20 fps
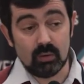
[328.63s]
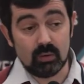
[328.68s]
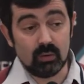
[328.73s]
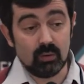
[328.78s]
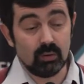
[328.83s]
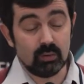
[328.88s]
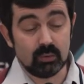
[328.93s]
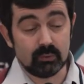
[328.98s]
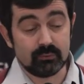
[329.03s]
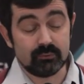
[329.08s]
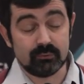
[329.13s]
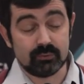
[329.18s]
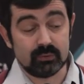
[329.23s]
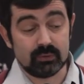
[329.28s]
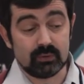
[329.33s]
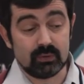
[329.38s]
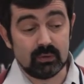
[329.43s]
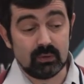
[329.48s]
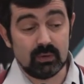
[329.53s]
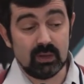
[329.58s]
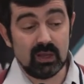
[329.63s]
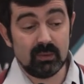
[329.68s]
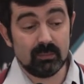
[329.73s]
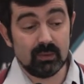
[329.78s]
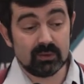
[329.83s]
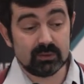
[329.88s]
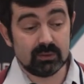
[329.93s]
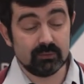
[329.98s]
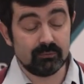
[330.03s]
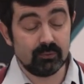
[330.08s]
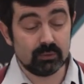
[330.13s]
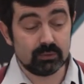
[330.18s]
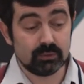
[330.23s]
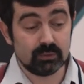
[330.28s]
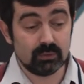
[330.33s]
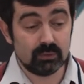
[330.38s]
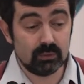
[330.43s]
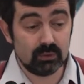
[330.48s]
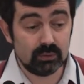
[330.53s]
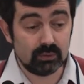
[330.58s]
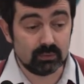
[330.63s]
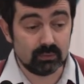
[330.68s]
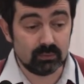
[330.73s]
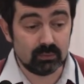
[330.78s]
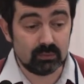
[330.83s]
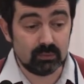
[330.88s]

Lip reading: All of libraries, unfortunately,